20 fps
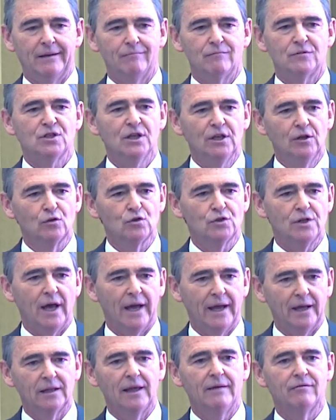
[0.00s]
Singles Day,
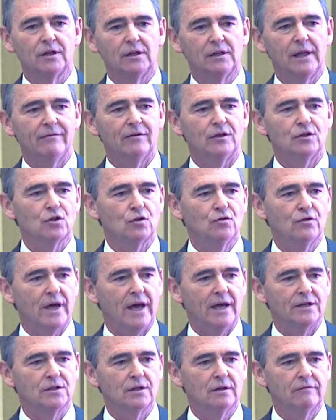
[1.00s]

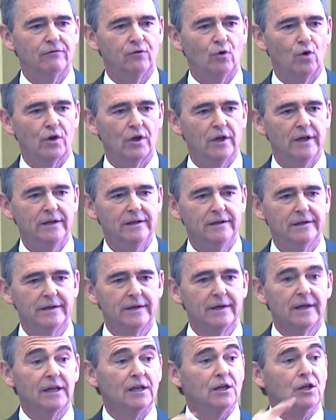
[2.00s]
11/11/2014,
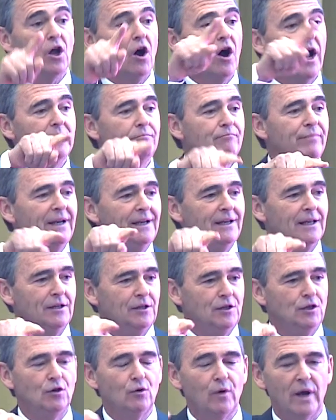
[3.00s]
$9
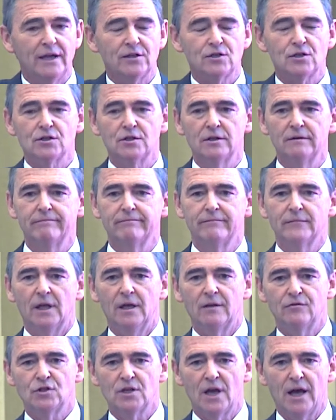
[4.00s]
billion US
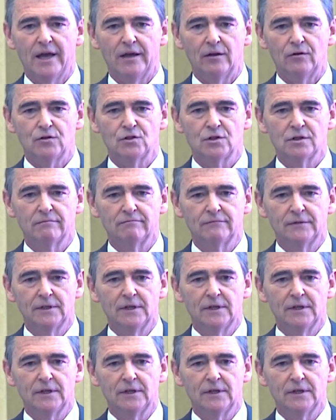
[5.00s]
of sales.